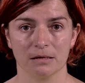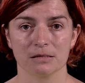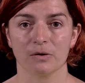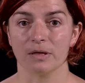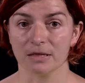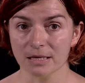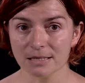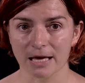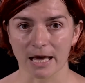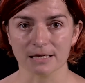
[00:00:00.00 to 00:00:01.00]
So in
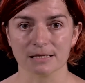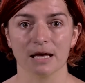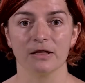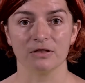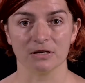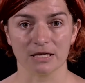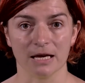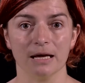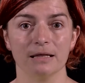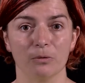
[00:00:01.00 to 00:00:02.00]
this case, the
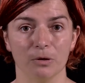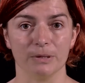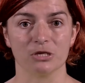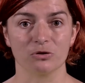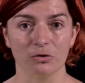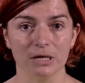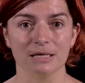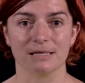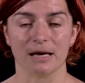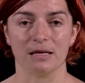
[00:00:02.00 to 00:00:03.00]
data that will be stored
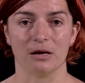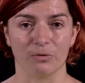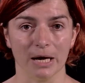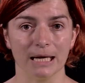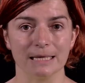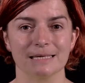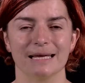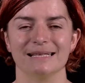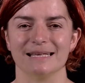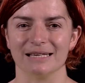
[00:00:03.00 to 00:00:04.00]
inside the array list
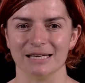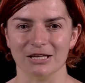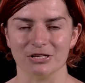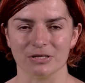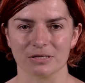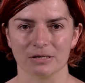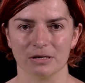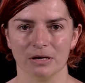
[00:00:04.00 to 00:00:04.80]
is integers.